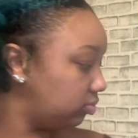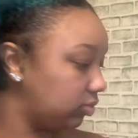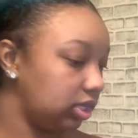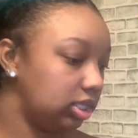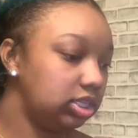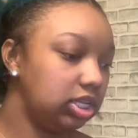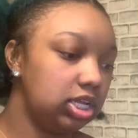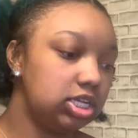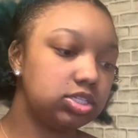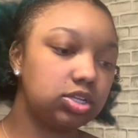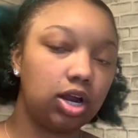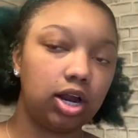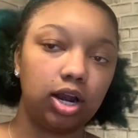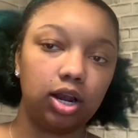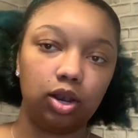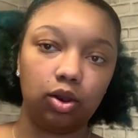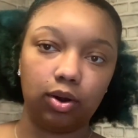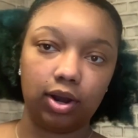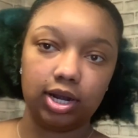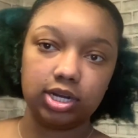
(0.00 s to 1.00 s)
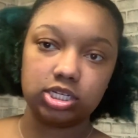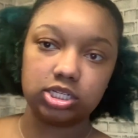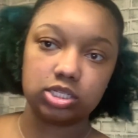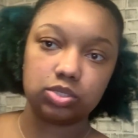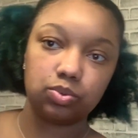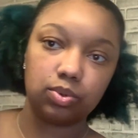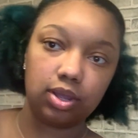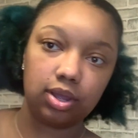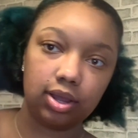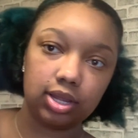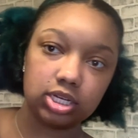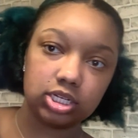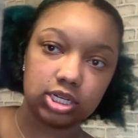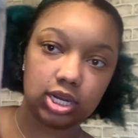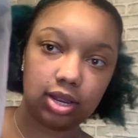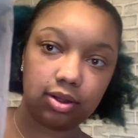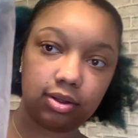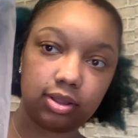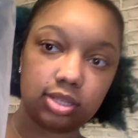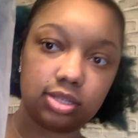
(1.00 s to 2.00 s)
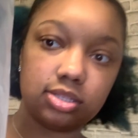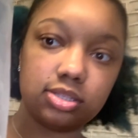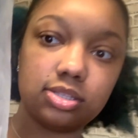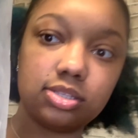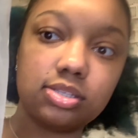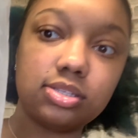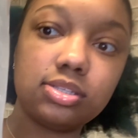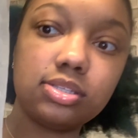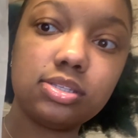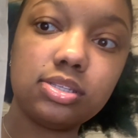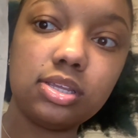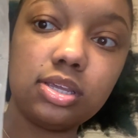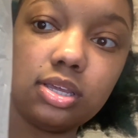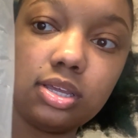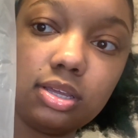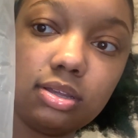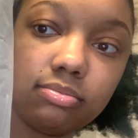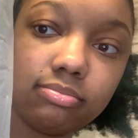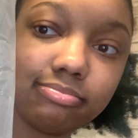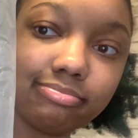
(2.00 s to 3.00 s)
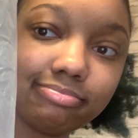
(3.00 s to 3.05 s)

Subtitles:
These are a large as well, as y'all can see.